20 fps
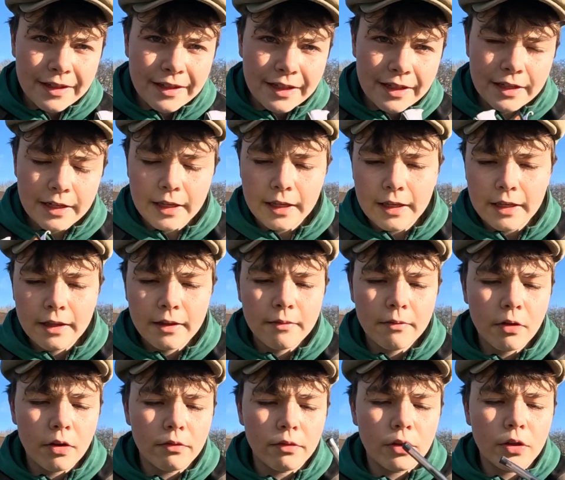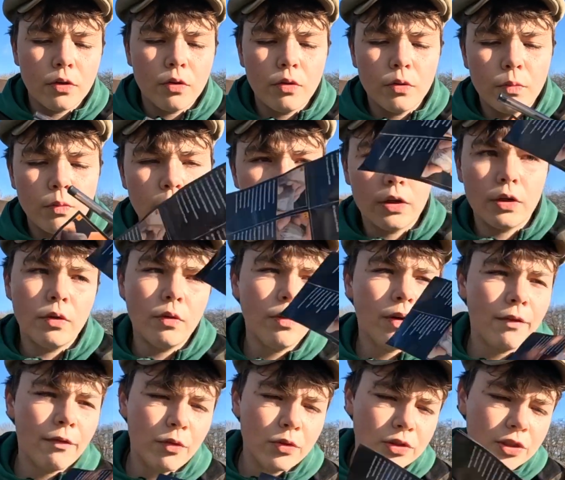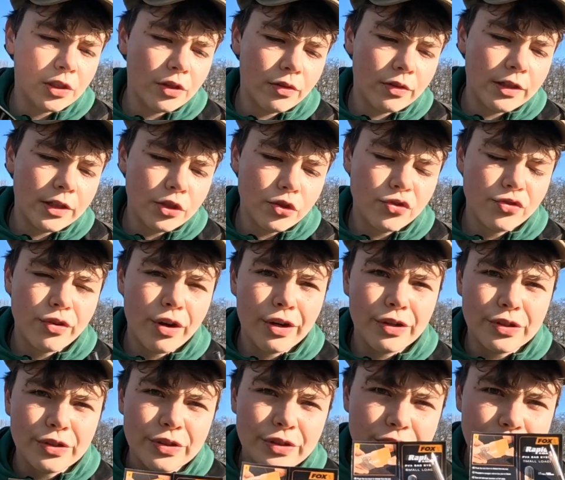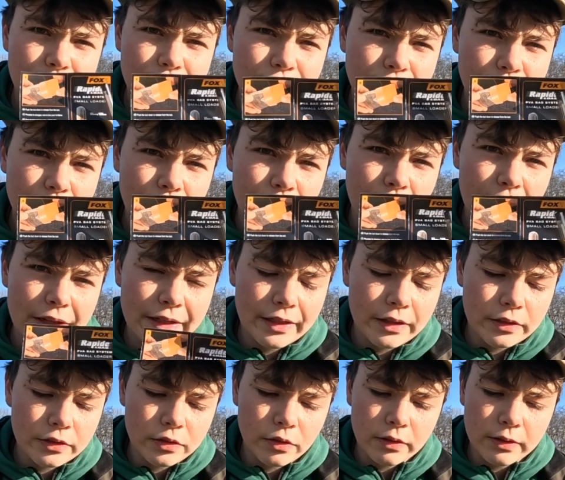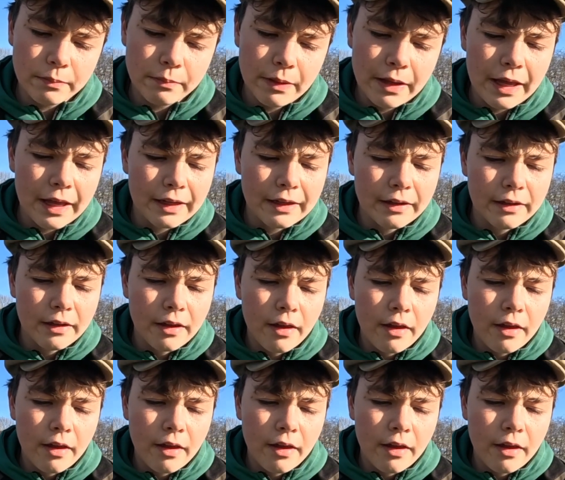In here I record what I caught. I've also got the instructions to tie a solid bag,